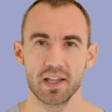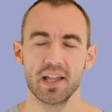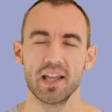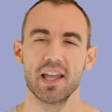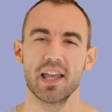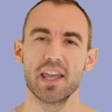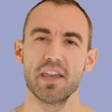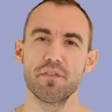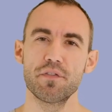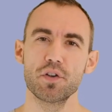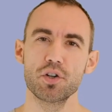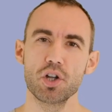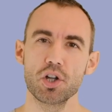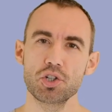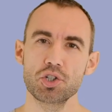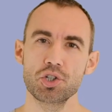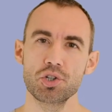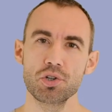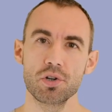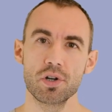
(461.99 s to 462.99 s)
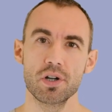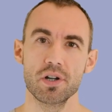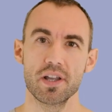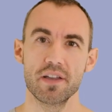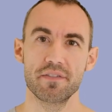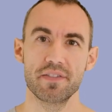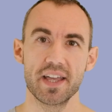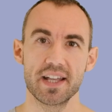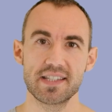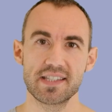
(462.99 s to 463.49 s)
If you're not sure if
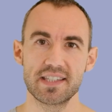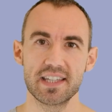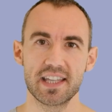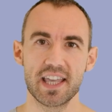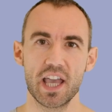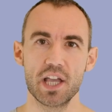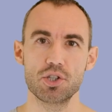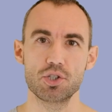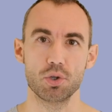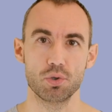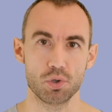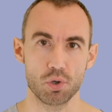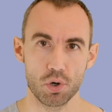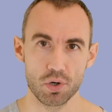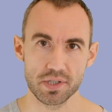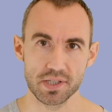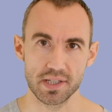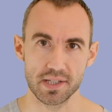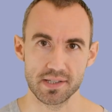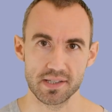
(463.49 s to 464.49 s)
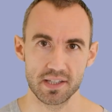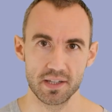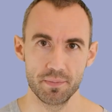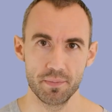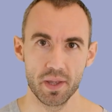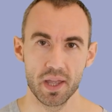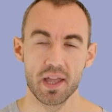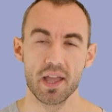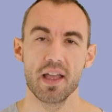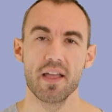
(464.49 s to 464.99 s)
that's the case on your system,
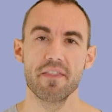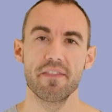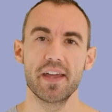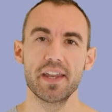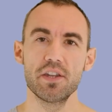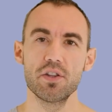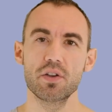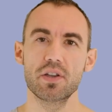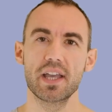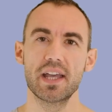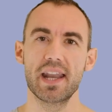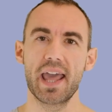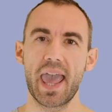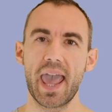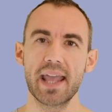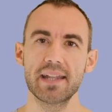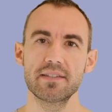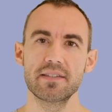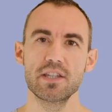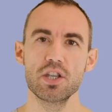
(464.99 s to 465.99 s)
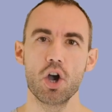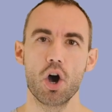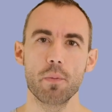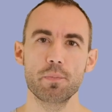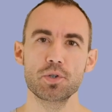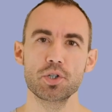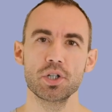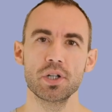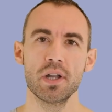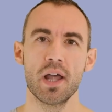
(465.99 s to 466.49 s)
then you can add the
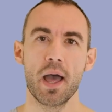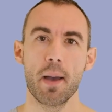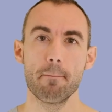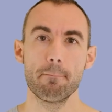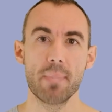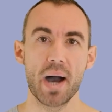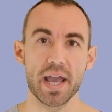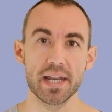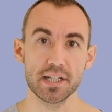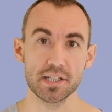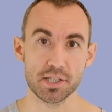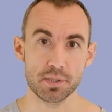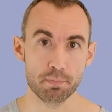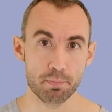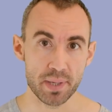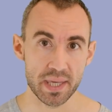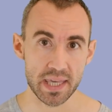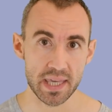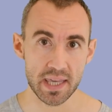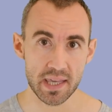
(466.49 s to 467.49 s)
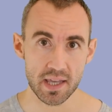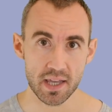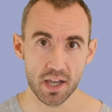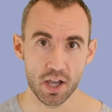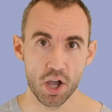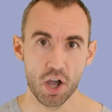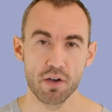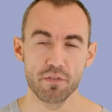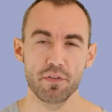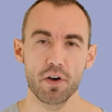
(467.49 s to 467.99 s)
option -p
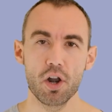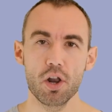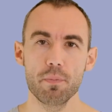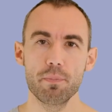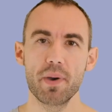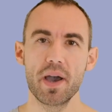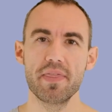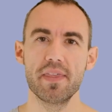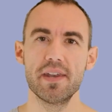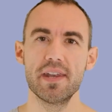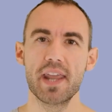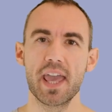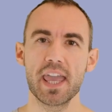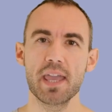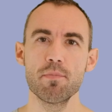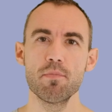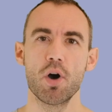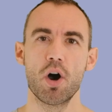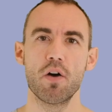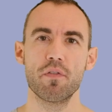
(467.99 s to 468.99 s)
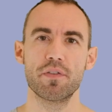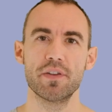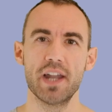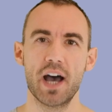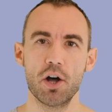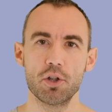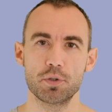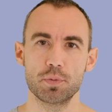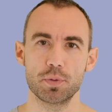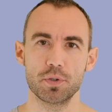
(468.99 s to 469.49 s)
followed by the name of an
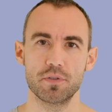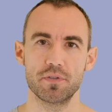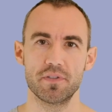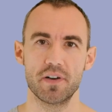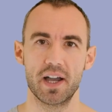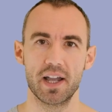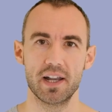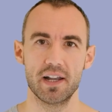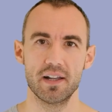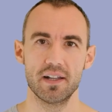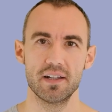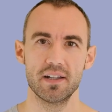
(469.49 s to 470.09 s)
output file.